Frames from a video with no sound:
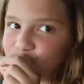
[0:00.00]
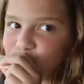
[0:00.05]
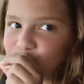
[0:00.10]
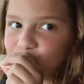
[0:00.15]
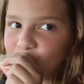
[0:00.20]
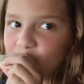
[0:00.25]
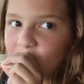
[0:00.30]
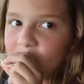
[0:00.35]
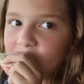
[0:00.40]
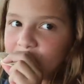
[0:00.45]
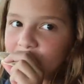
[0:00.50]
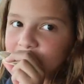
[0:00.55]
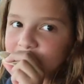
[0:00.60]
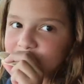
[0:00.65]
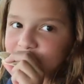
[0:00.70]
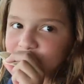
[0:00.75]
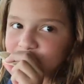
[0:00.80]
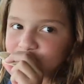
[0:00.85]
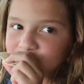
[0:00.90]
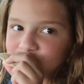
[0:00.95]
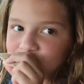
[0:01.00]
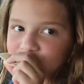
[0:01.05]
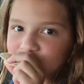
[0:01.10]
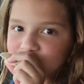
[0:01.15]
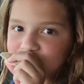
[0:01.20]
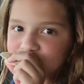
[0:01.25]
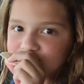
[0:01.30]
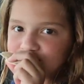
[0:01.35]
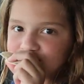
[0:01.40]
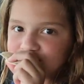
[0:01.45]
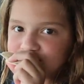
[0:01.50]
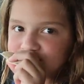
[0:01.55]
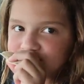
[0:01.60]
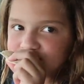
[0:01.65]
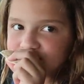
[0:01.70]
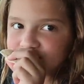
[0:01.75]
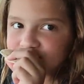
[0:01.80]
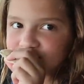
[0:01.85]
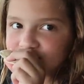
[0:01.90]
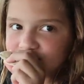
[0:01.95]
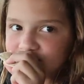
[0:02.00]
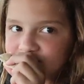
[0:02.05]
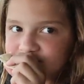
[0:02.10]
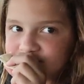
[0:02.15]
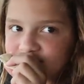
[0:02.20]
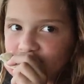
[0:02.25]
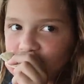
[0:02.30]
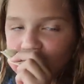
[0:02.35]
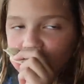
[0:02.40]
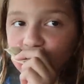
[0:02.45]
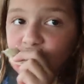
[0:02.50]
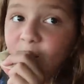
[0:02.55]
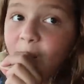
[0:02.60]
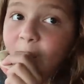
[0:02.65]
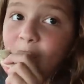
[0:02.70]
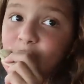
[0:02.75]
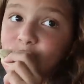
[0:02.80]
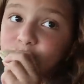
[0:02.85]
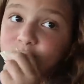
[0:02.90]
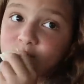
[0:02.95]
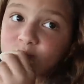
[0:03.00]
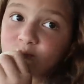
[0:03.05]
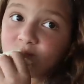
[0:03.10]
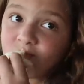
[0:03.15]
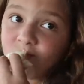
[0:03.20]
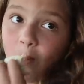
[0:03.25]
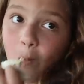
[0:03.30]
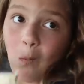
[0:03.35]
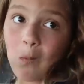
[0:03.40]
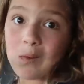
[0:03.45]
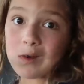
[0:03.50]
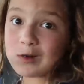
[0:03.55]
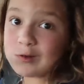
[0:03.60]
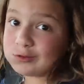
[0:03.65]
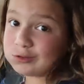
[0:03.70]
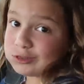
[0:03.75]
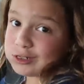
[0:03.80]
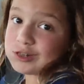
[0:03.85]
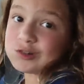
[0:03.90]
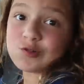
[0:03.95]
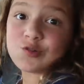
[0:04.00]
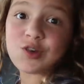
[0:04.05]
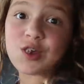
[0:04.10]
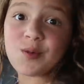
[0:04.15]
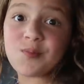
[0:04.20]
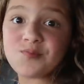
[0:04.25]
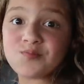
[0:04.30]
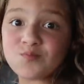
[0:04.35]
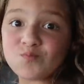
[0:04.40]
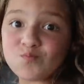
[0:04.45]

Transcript: She keep eating. She ordered a lot of food. I was hungry.